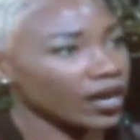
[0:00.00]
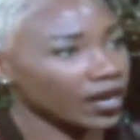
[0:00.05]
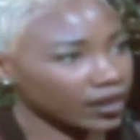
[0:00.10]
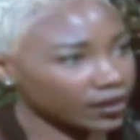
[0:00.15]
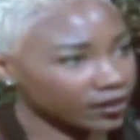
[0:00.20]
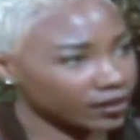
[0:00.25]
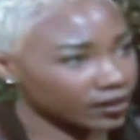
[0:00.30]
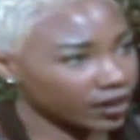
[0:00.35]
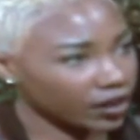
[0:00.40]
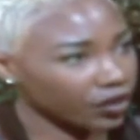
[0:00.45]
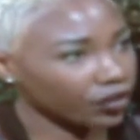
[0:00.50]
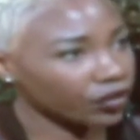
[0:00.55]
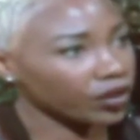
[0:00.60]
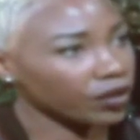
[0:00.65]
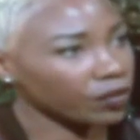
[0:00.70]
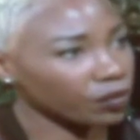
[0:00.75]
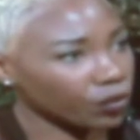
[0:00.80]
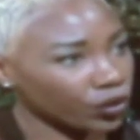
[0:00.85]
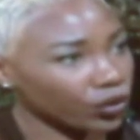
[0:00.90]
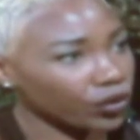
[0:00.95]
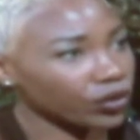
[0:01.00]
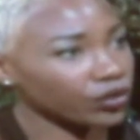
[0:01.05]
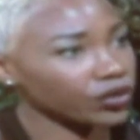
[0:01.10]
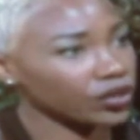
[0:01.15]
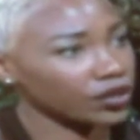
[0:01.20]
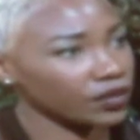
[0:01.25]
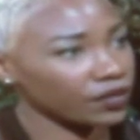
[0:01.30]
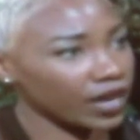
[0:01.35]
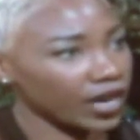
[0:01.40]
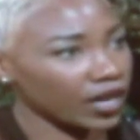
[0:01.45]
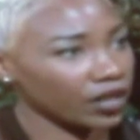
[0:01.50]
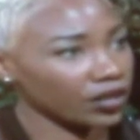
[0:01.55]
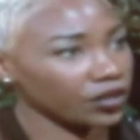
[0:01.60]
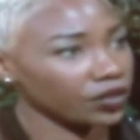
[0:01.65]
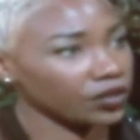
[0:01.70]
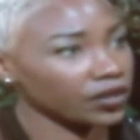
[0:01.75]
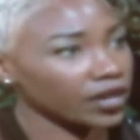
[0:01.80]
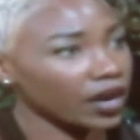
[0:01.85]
etc., morals and values.